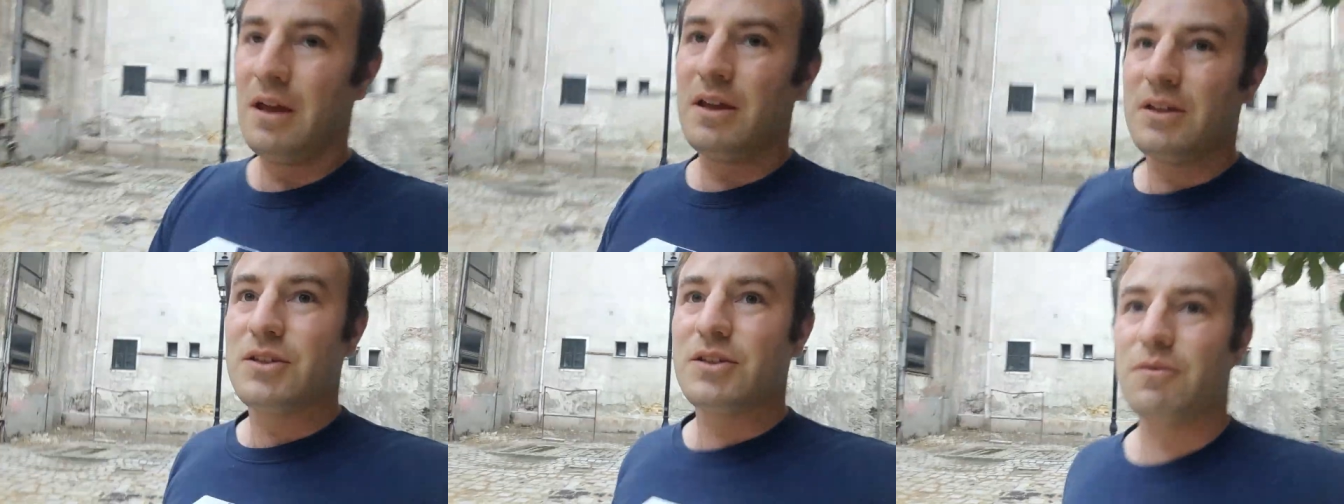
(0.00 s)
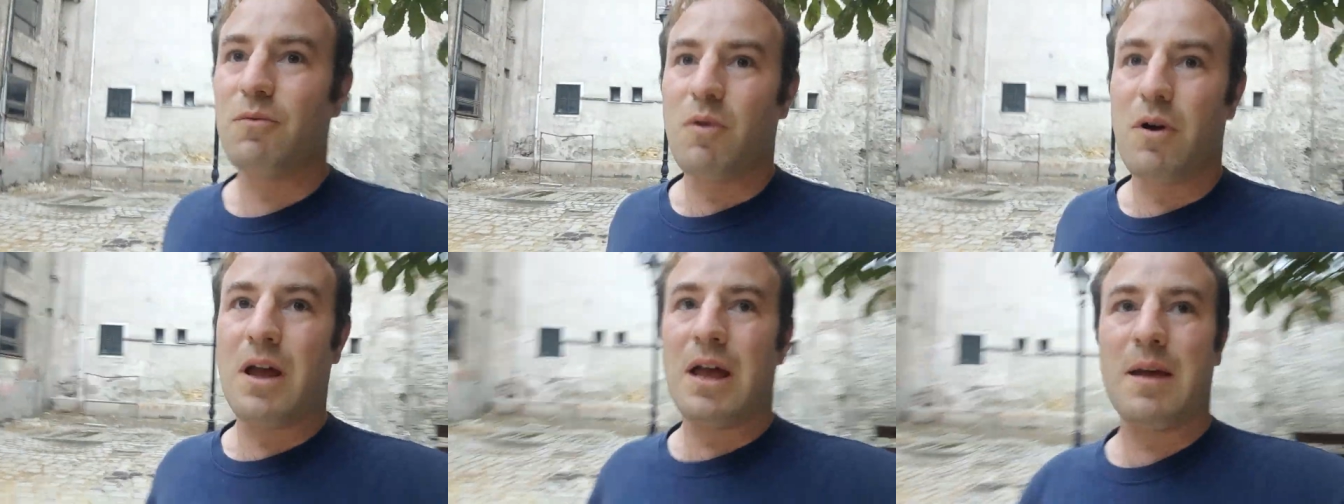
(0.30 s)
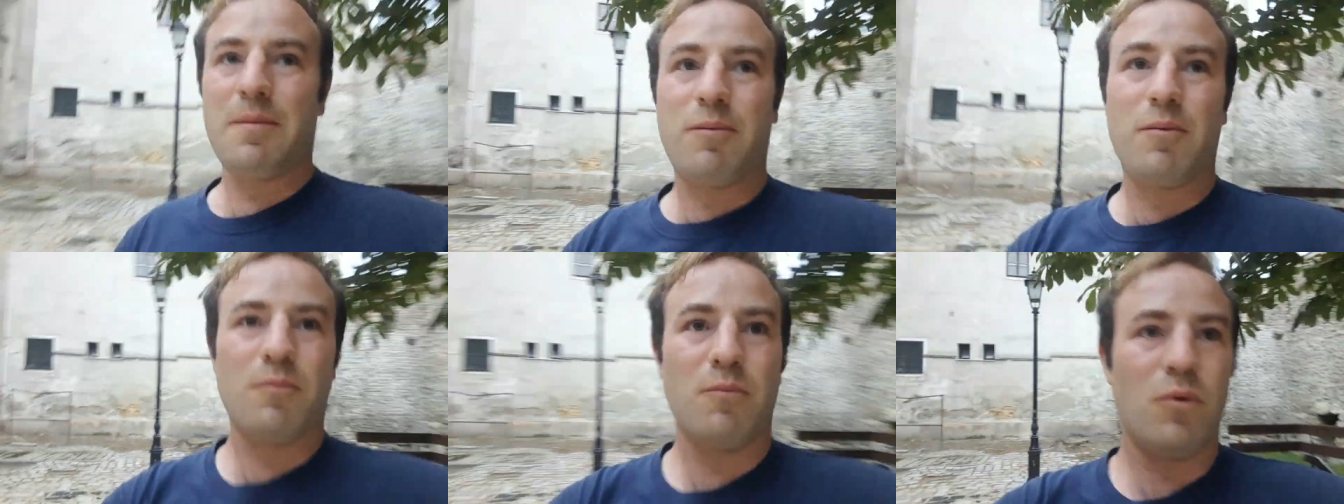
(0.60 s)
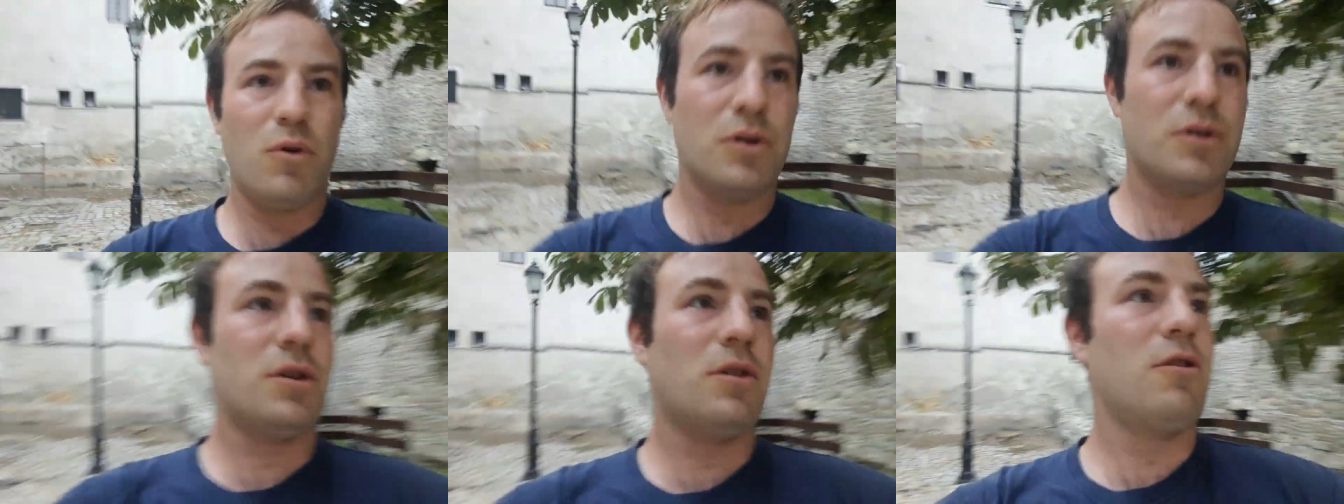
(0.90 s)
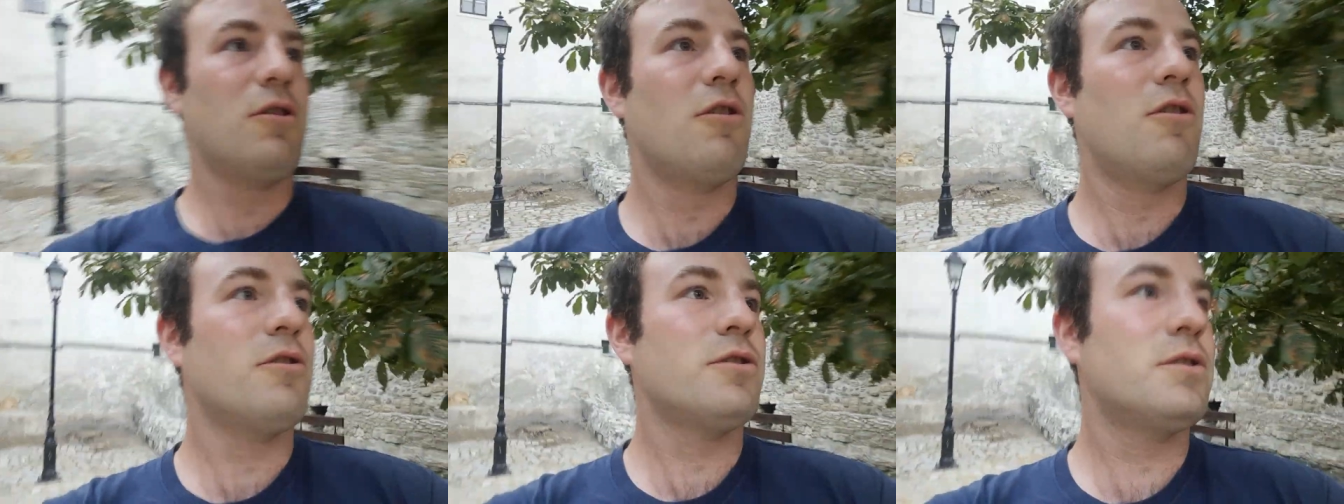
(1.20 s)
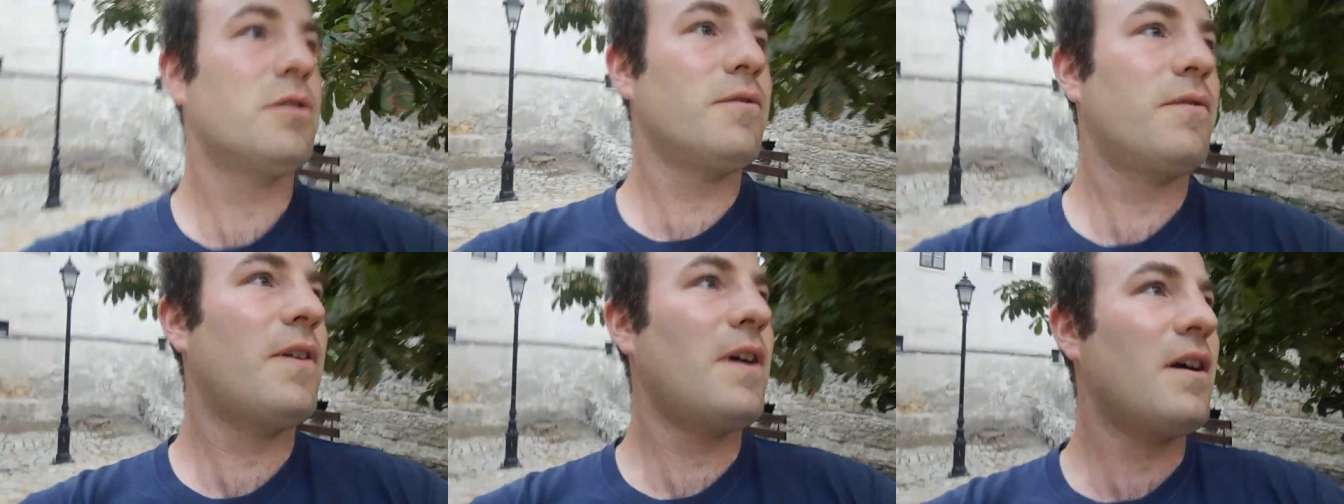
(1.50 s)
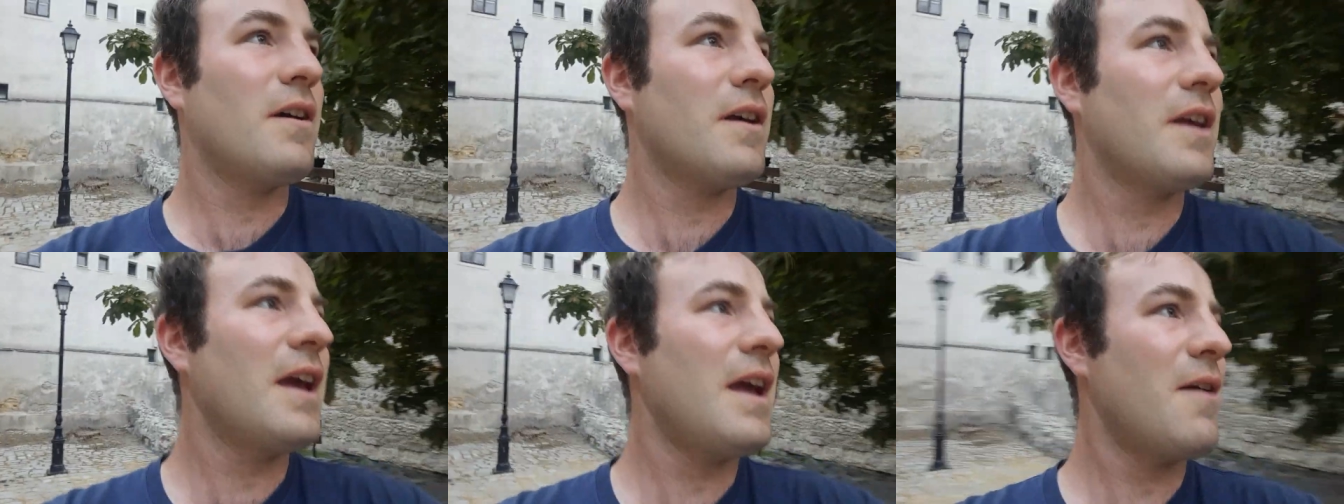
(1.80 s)
So what happened was a lot of
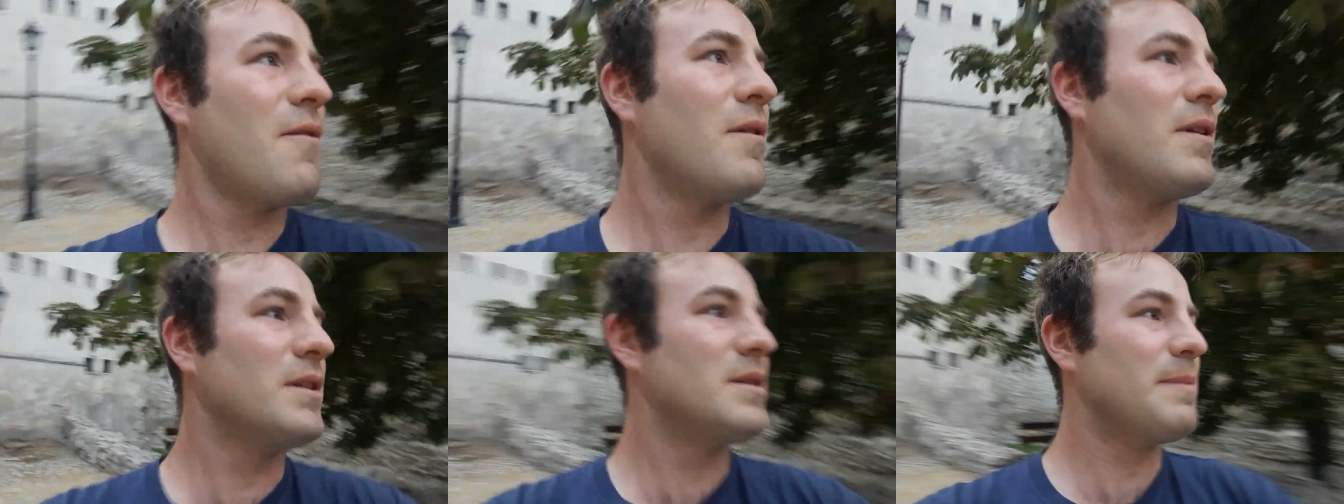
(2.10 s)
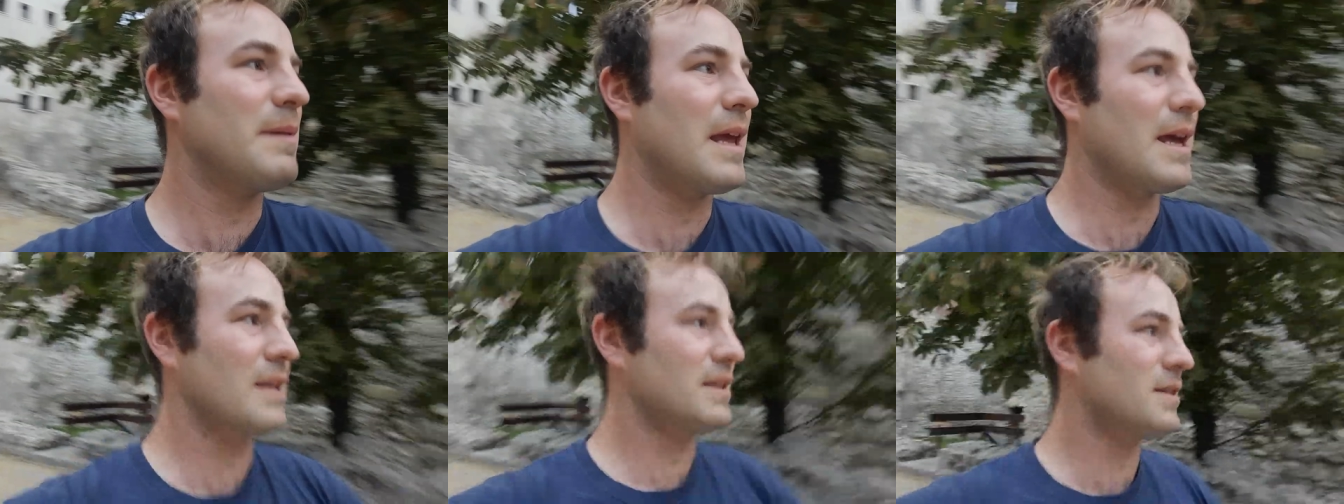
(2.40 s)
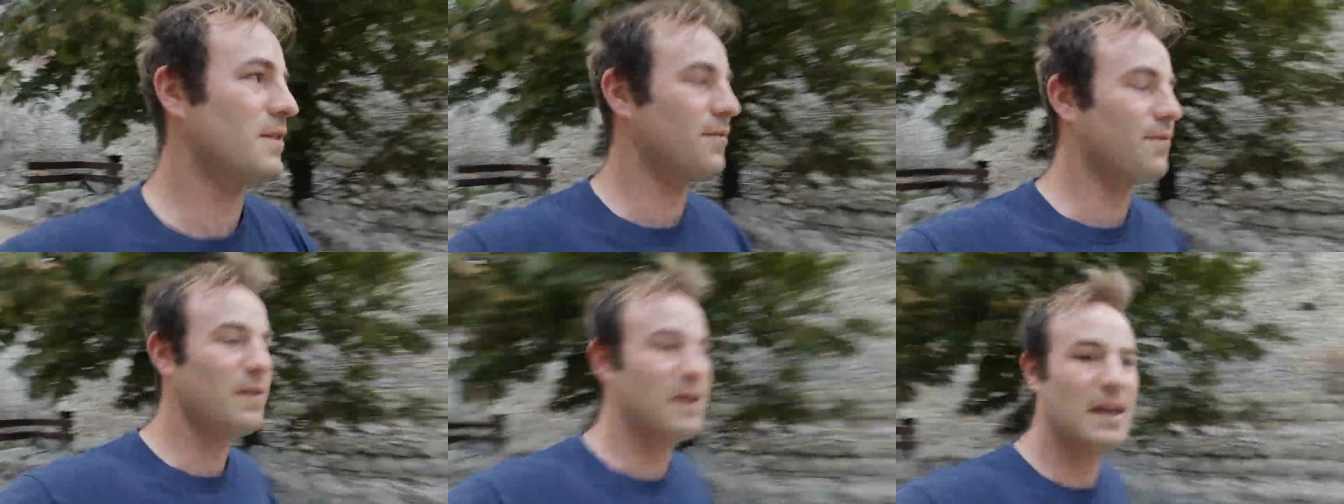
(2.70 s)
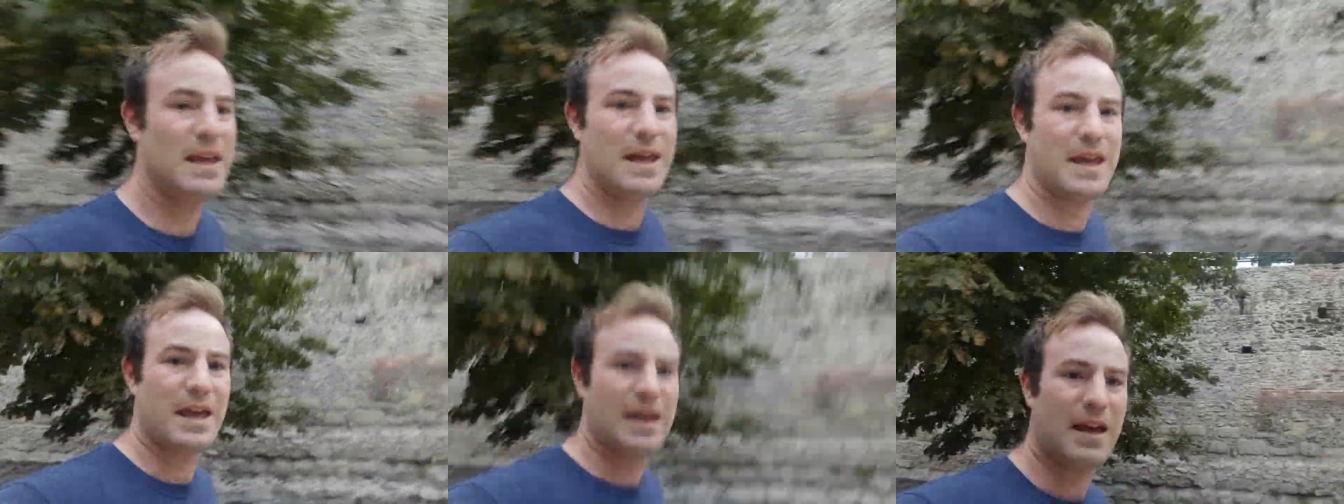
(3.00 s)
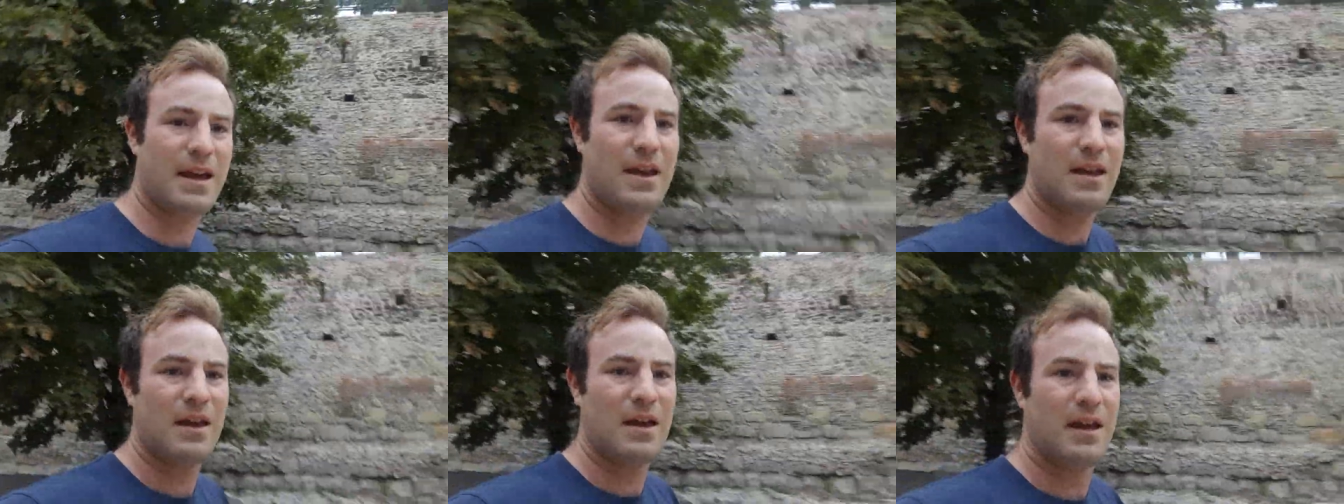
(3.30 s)
Hungarians began to flee here,